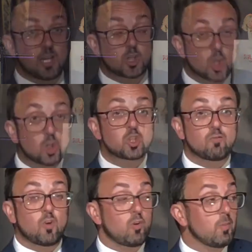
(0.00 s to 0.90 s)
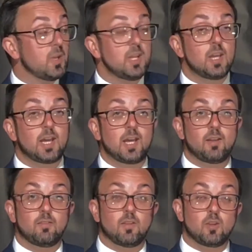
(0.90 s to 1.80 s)
a culture forum
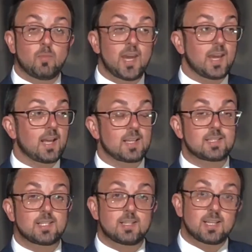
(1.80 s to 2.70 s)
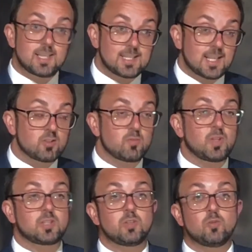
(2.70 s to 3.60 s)
that the Mayor has and that is
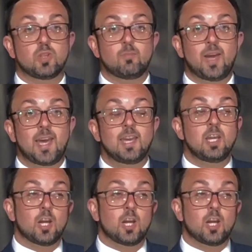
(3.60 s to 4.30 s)
answerable to the Mayor